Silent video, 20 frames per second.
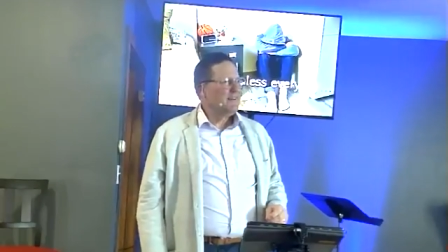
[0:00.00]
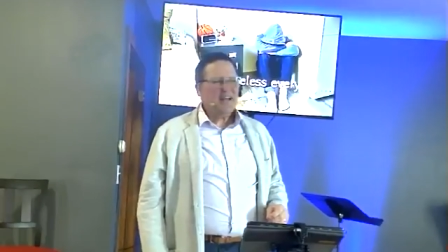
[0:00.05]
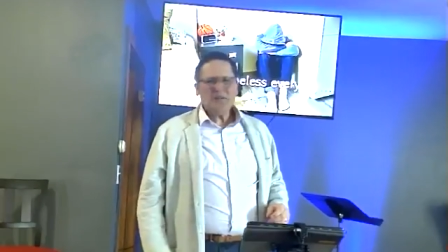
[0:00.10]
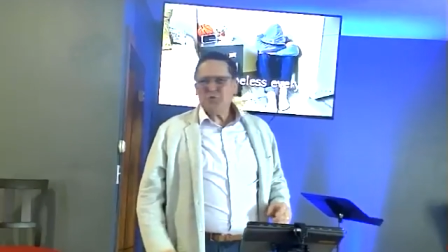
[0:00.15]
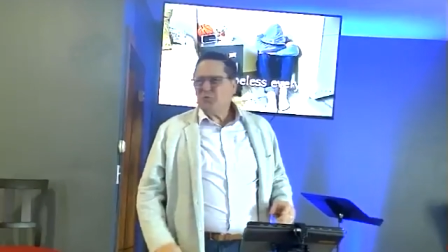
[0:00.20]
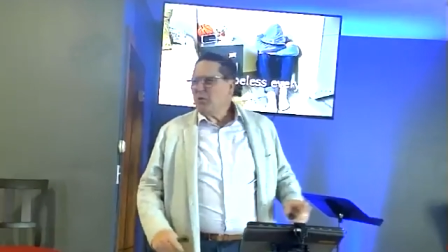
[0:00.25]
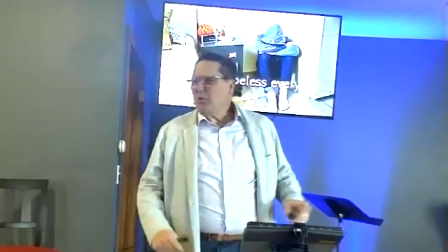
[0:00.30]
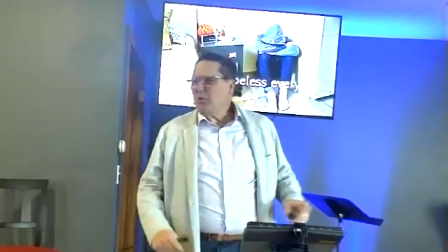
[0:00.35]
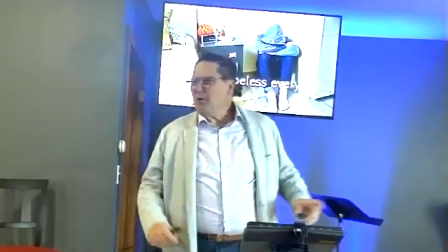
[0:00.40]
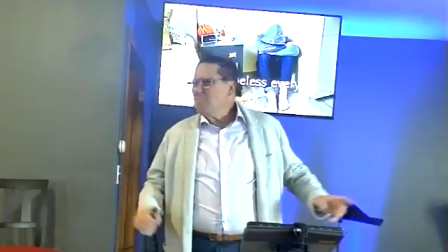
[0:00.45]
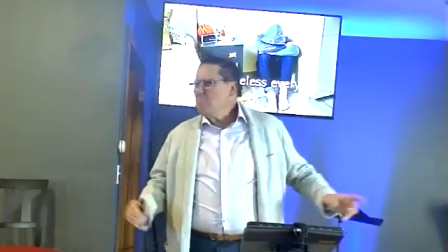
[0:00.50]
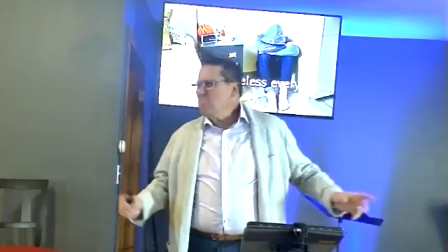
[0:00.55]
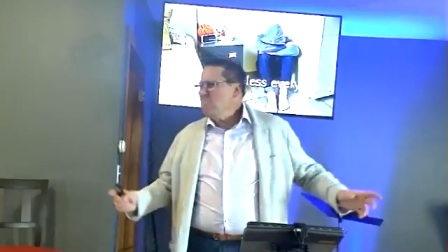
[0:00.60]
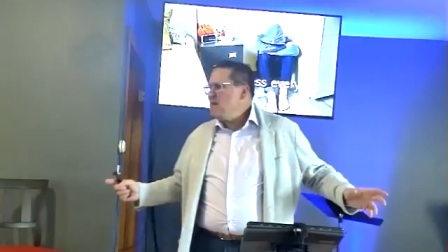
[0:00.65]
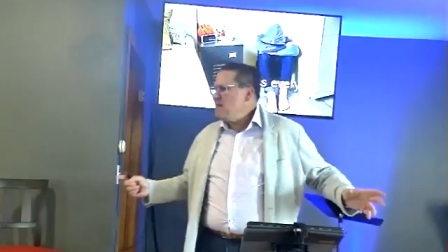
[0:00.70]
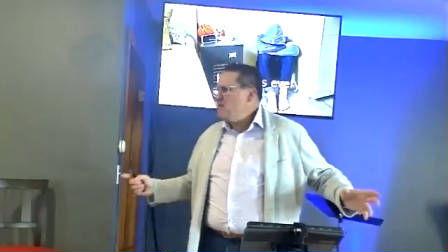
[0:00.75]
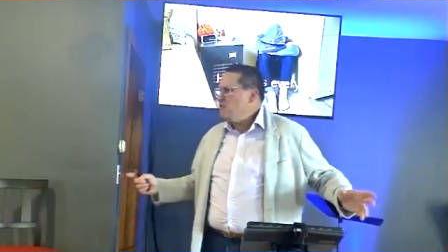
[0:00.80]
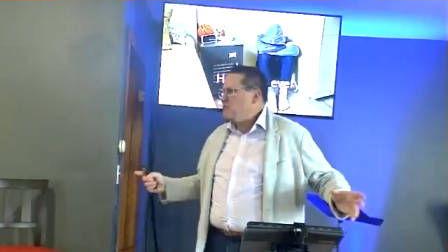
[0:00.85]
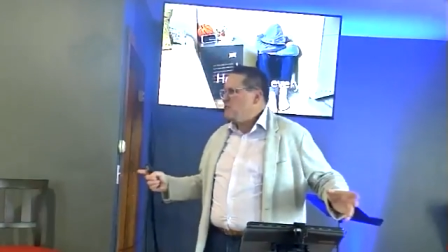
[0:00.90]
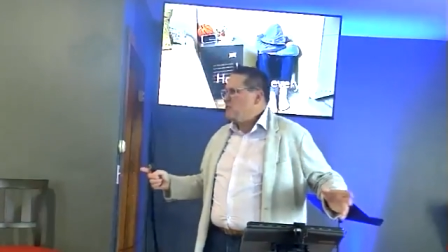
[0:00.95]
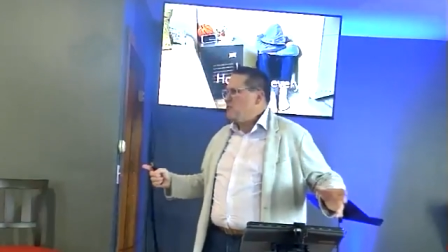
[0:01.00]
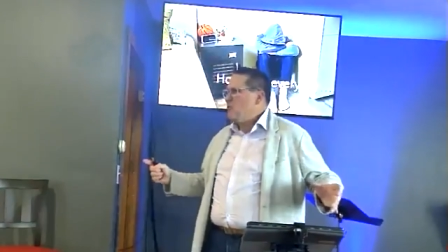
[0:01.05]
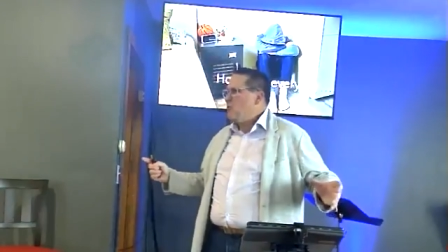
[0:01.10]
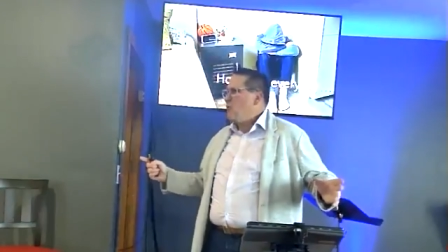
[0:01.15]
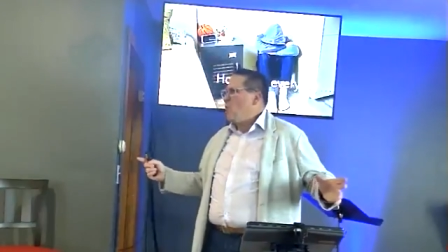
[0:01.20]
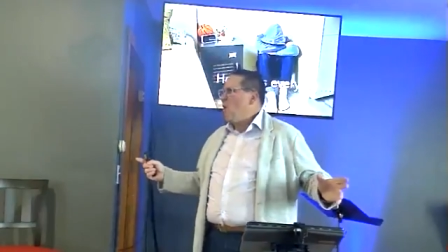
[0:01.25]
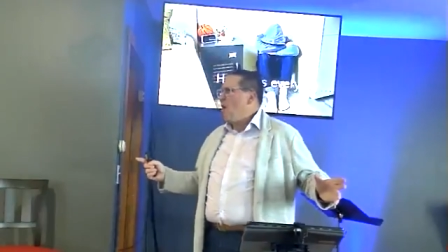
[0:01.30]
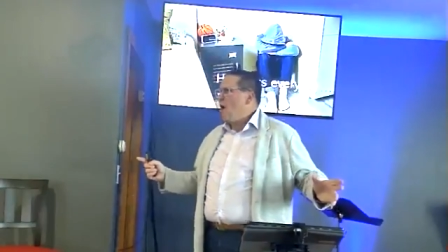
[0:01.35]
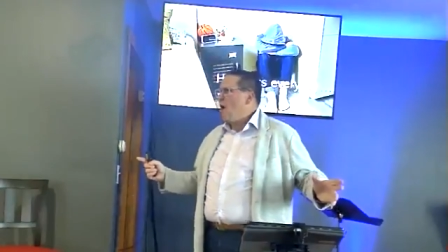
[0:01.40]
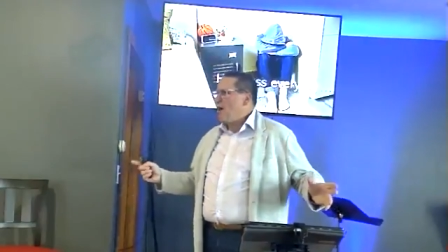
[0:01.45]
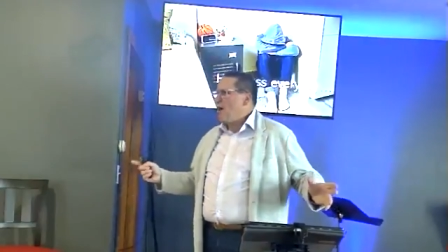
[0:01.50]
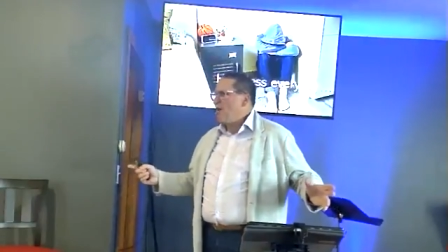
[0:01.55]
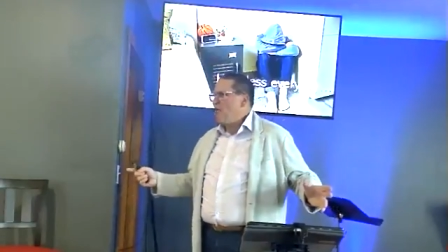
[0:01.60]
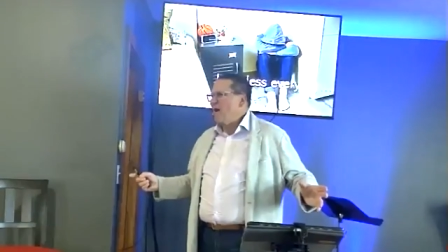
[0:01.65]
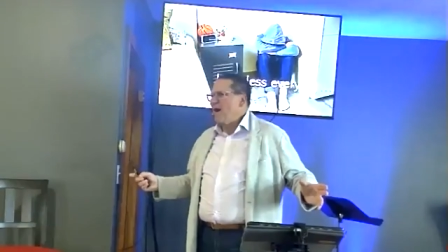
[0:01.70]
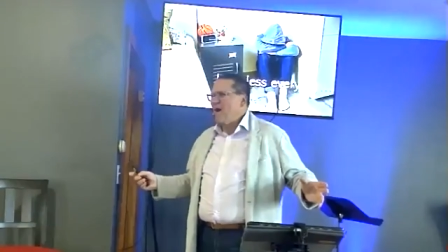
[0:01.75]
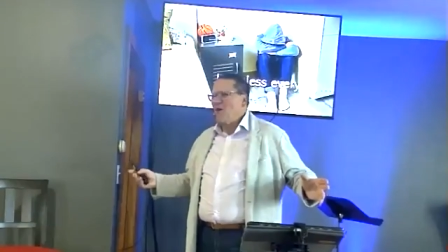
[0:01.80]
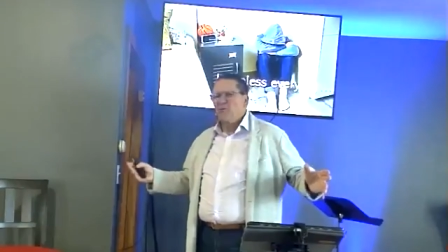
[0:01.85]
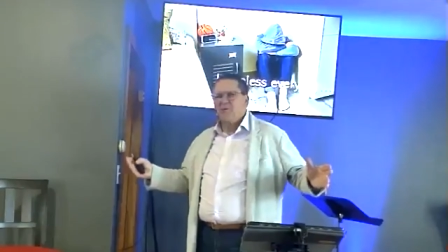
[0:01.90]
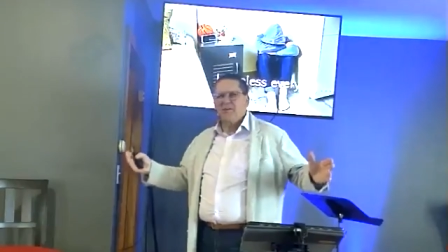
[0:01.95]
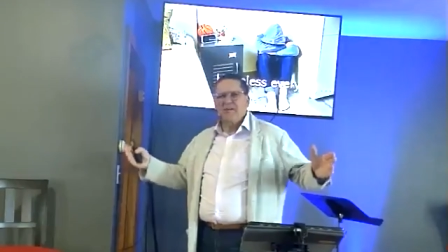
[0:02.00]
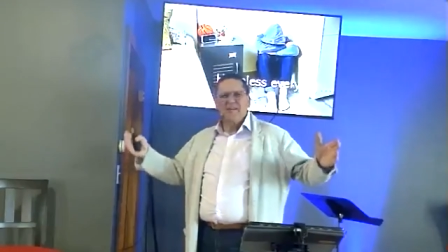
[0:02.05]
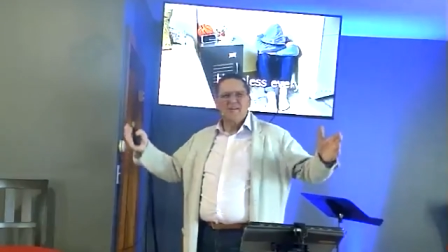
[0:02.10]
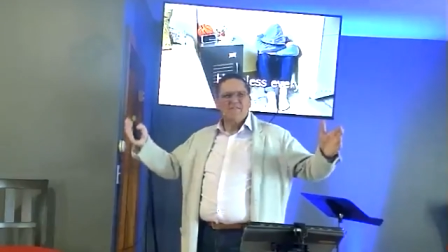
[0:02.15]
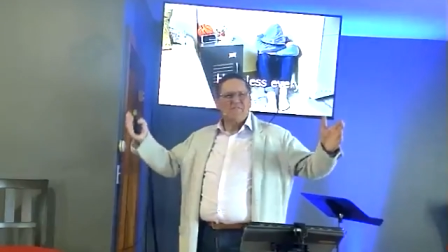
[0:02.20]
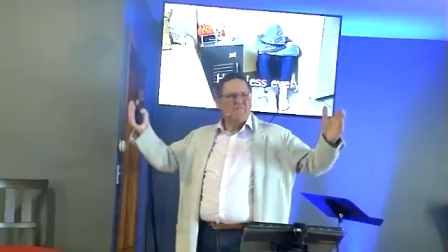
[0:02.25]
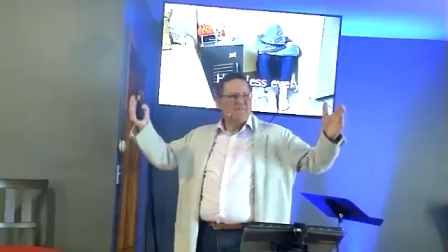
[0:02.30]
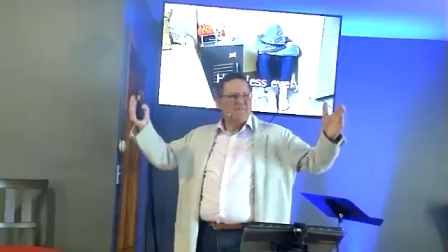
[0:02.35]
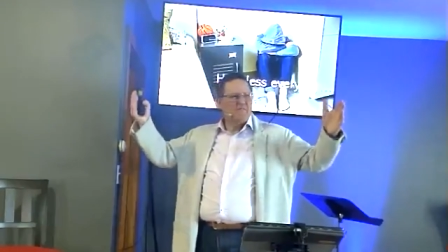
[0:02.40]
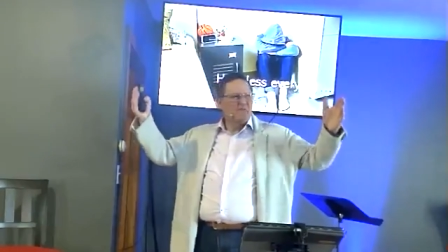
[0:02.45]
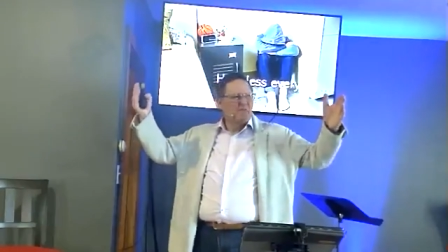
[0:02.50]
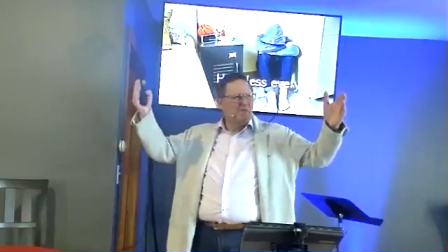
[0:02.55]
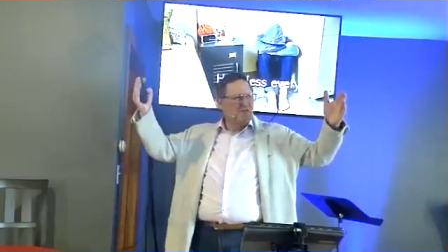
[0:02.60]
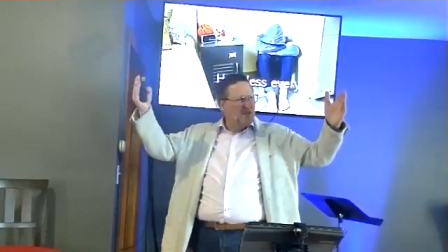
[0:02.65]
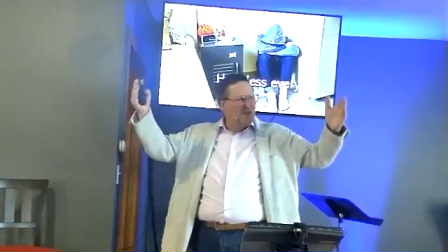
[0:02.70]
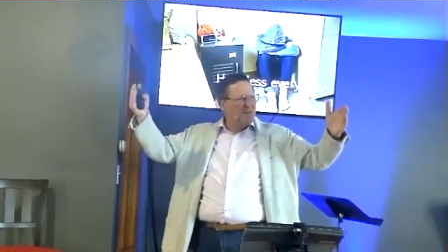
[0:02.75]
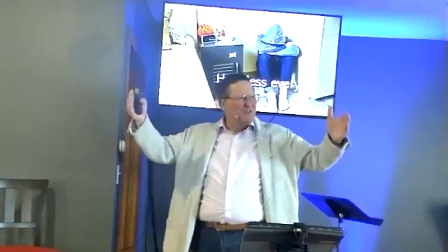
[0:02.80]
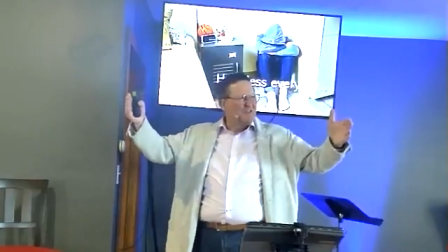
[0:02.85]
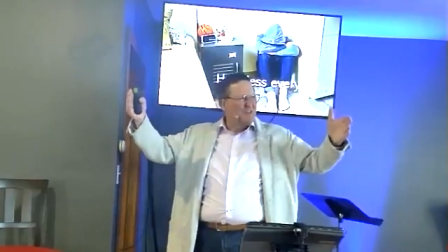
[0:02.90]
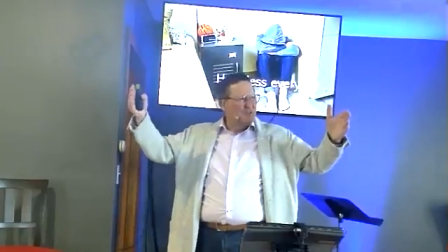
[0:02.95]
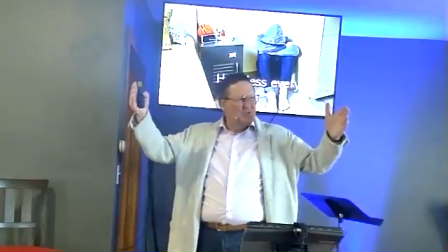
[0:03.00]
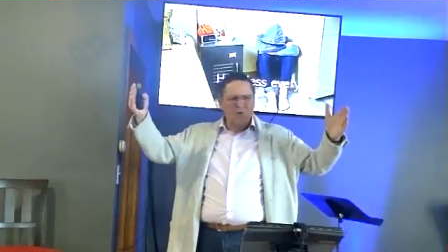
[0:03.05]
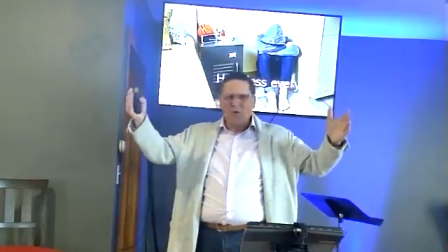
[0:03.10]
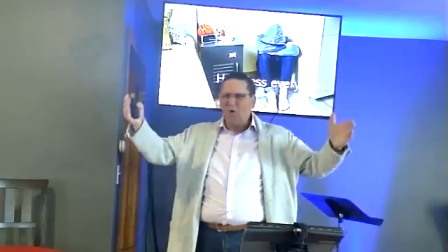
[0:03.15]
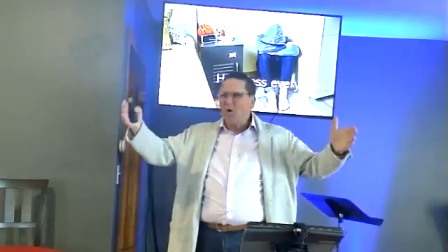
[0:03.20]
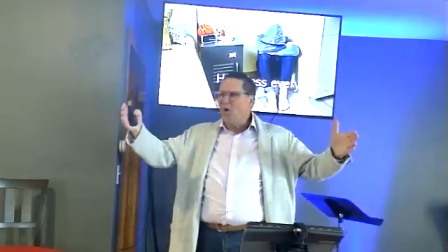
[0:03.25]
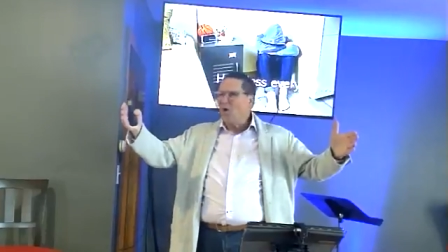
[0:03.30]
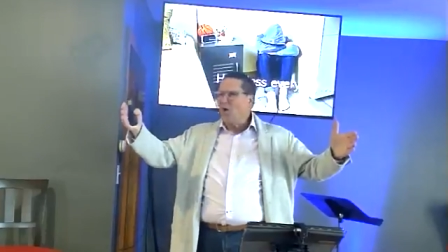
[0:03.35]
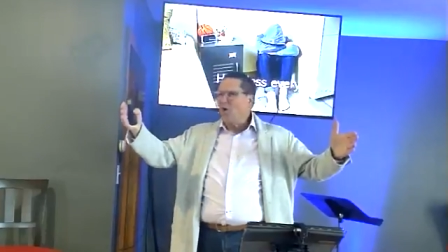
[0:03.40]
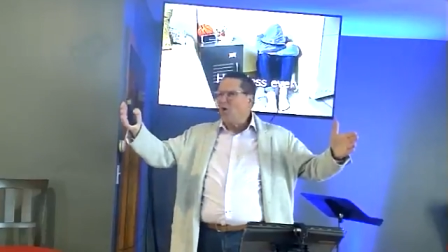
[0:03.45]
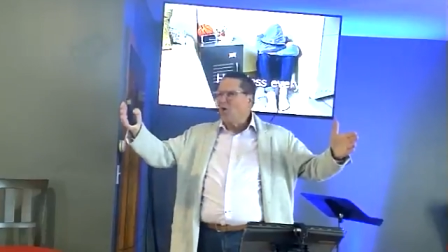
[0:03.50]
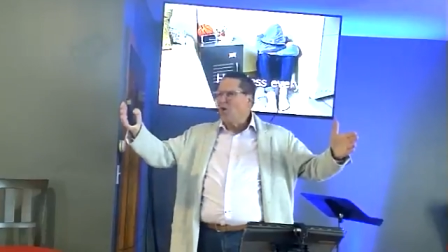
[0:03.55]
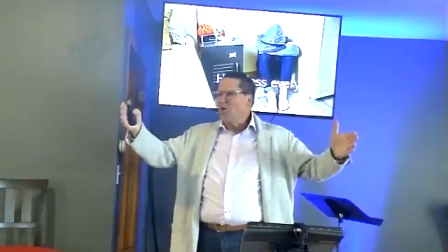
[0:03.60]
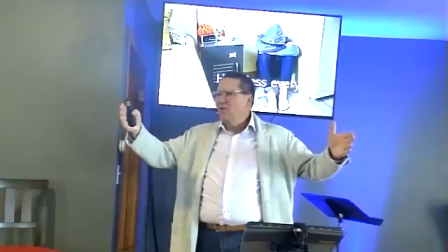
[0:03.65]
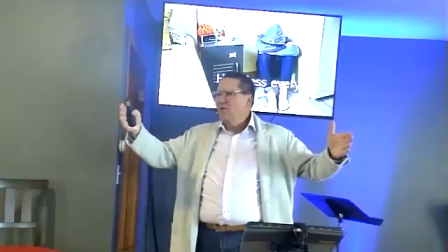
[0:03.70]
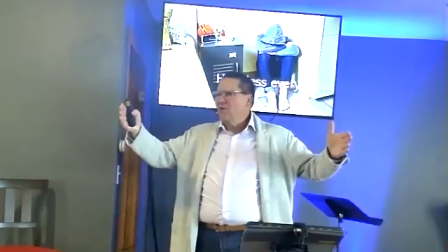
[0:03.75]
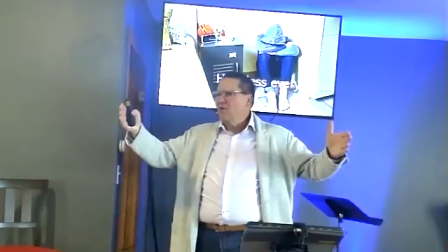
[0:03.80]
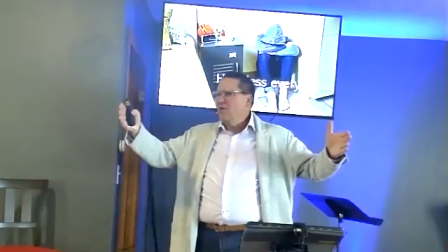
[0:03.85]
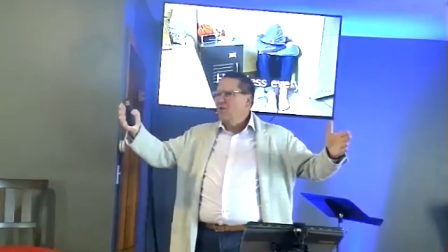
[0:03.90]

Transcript: That's what it means to walk around if this is all